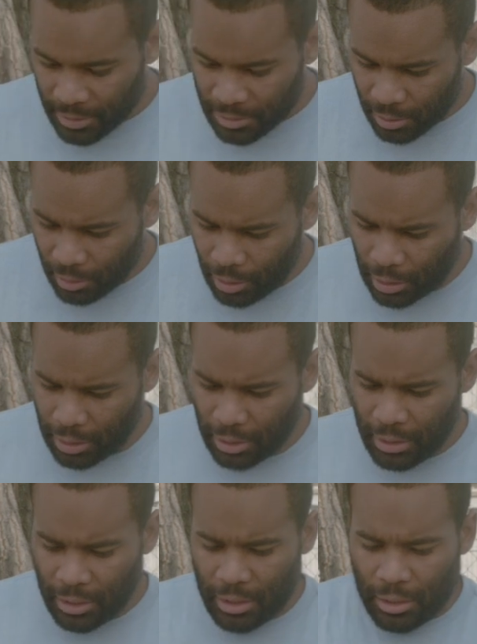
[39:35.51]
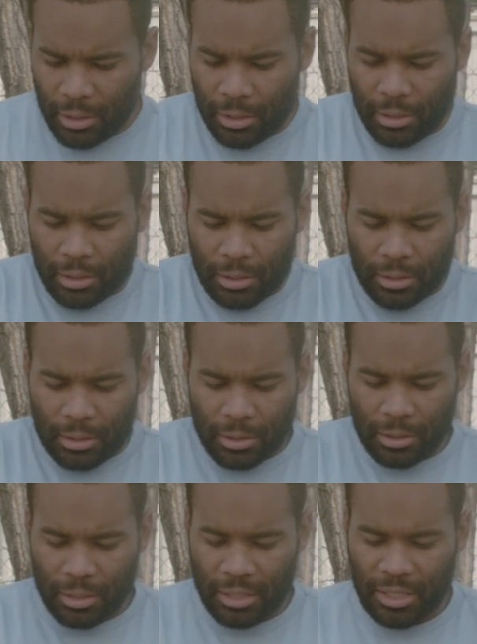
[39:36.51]
It's a law.
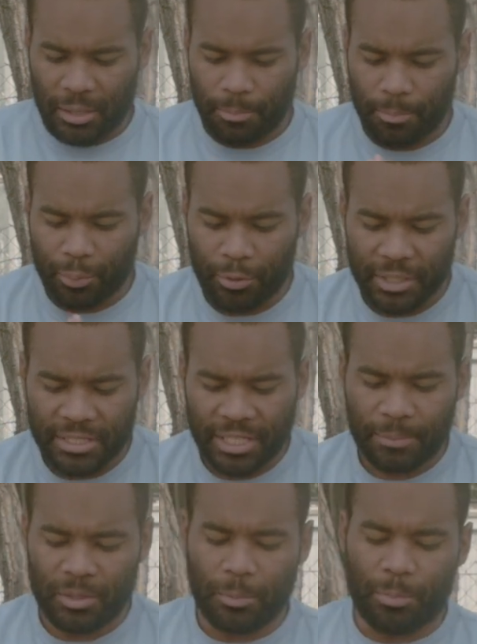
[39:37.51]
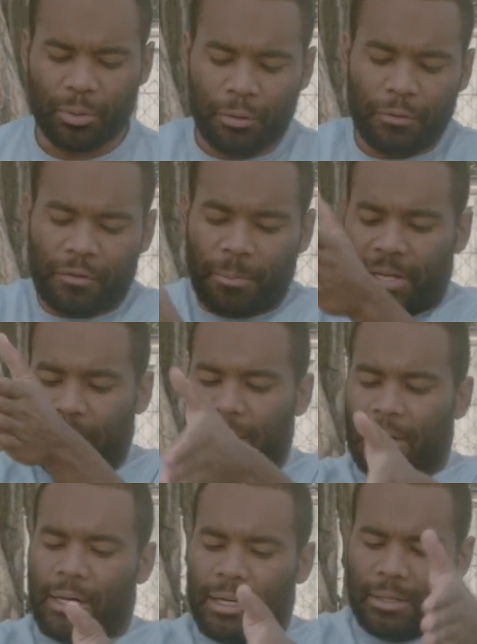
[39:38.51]
A precept approved by
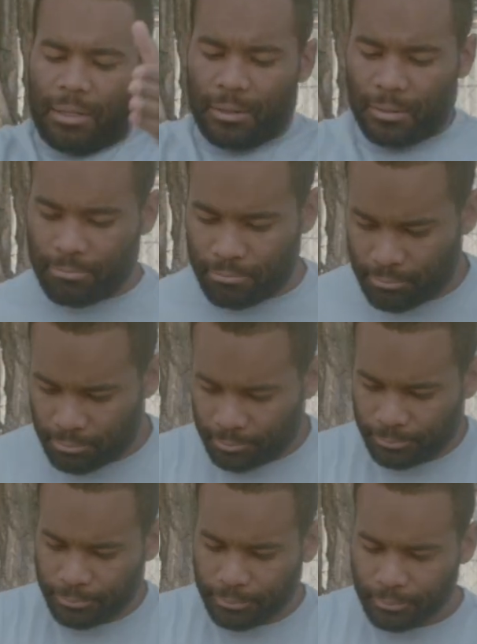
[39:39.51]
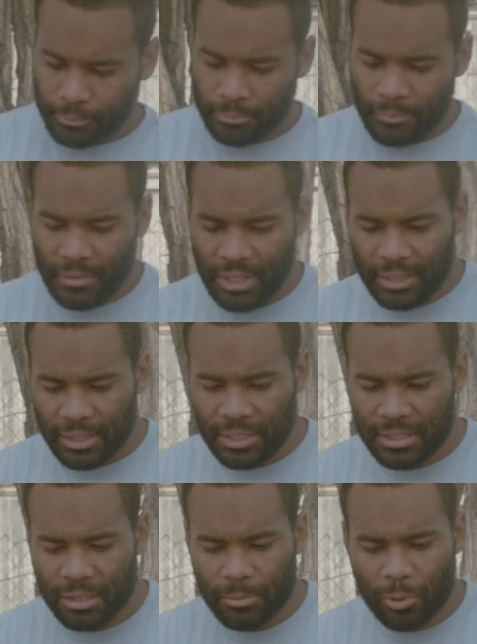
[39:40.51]
God. A
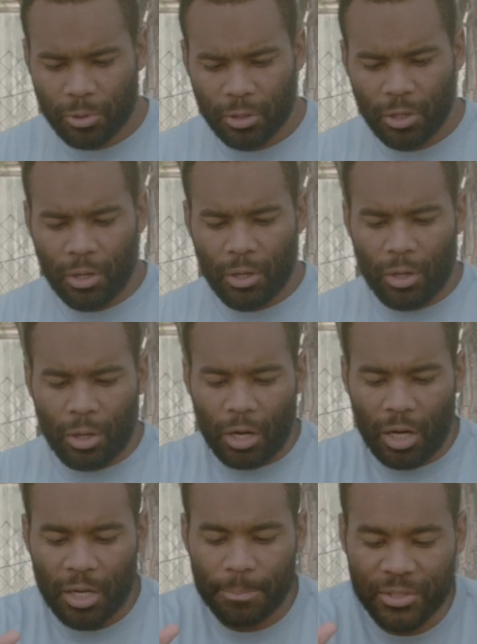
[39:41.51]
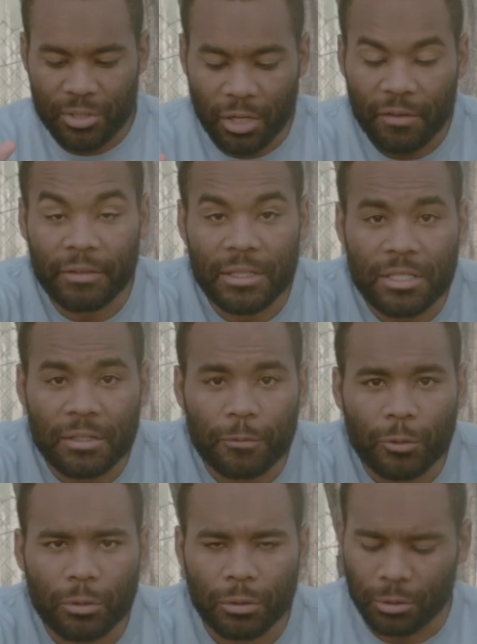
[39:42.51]
custom or observance of
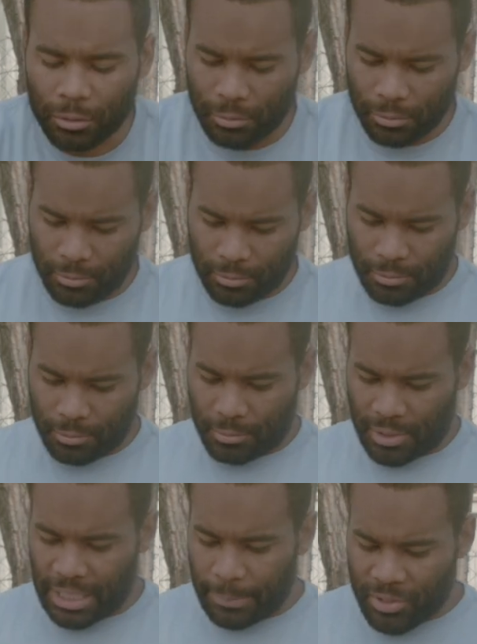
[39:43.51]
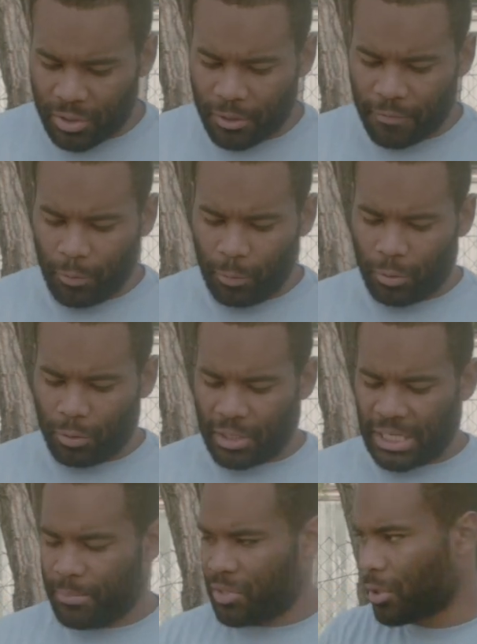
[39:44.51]
rule. I observe the rule.
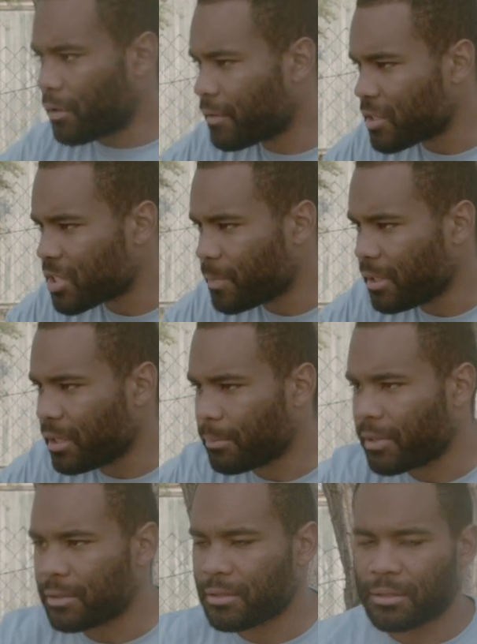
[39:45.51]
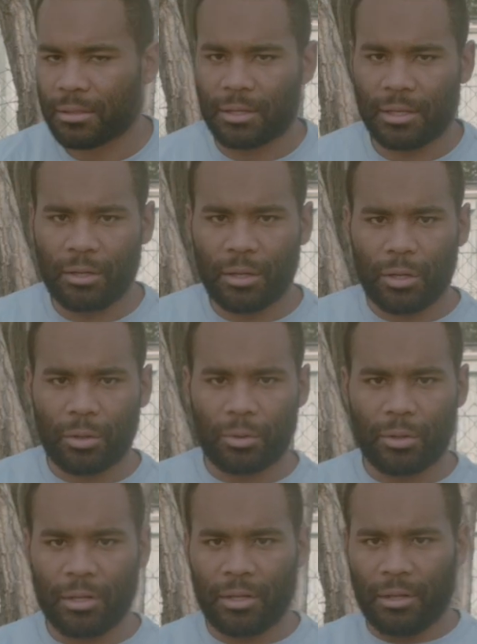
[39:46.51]
I observe the speed limit. I
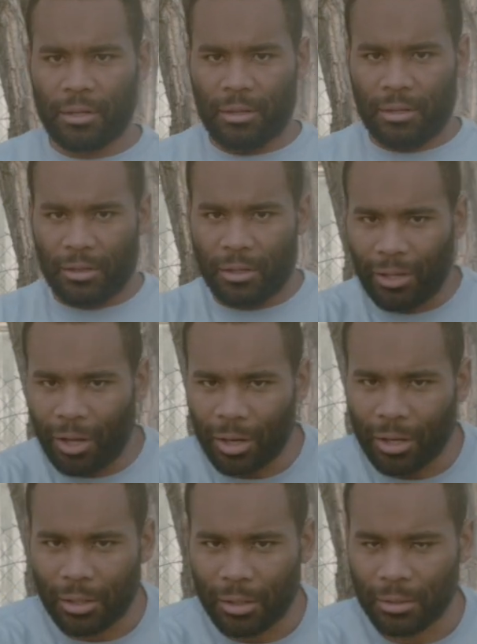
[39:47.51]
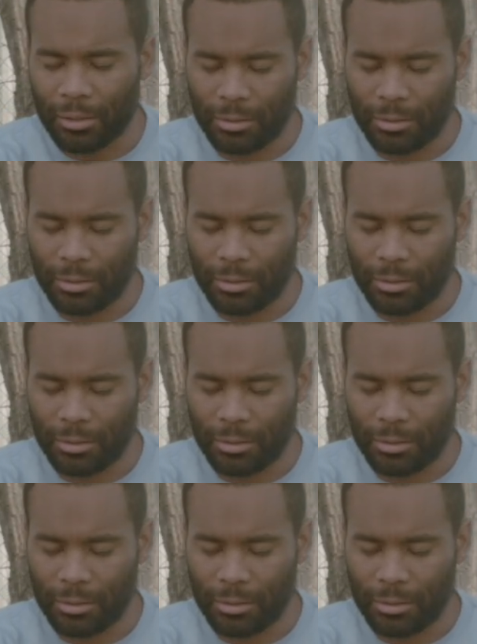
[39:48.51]
know the law.